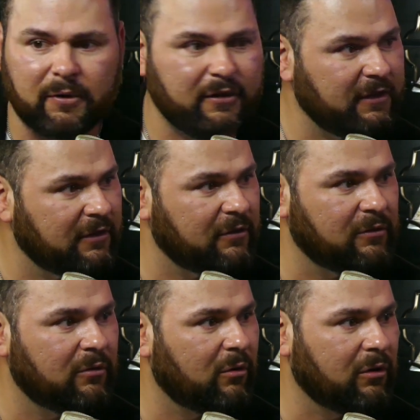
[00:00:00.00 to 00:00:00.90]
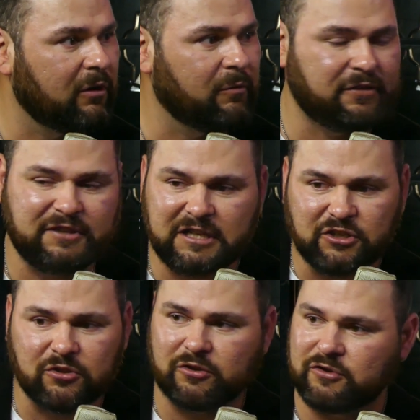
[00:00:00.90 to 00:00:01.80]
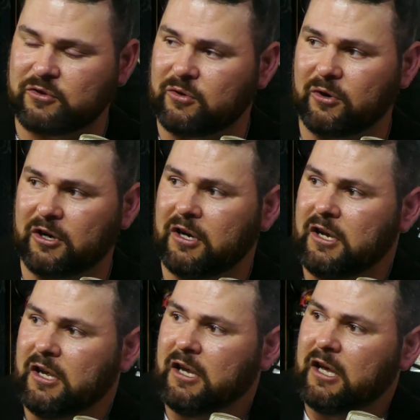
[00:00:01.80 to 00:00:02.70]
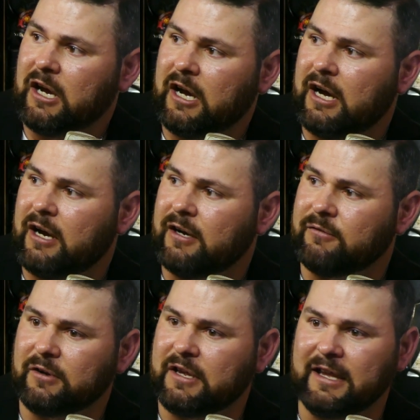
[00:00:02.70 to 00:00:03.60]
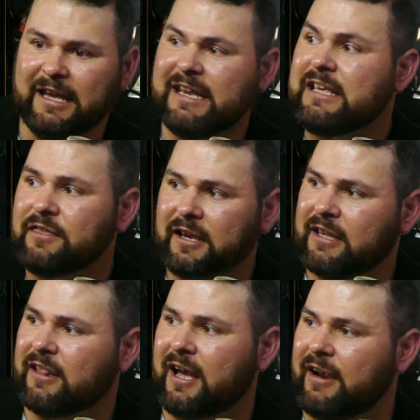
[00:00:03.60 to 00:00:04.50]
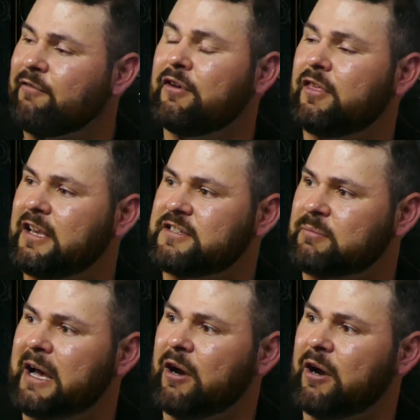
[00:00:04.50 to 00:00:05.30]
deal or with teachers or anything in life. Everything is about